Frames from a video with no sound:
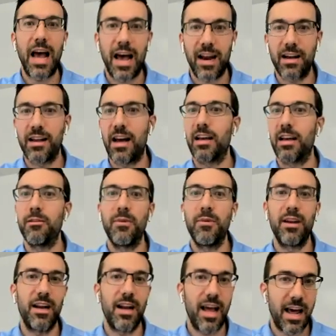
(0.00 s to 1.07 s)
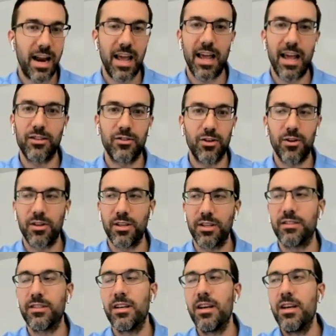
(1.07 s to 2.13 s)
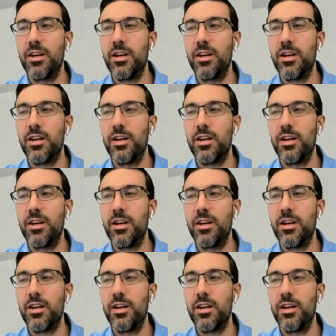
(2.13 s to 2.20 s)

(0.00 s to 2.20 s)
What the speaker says: how to document and how to answer all these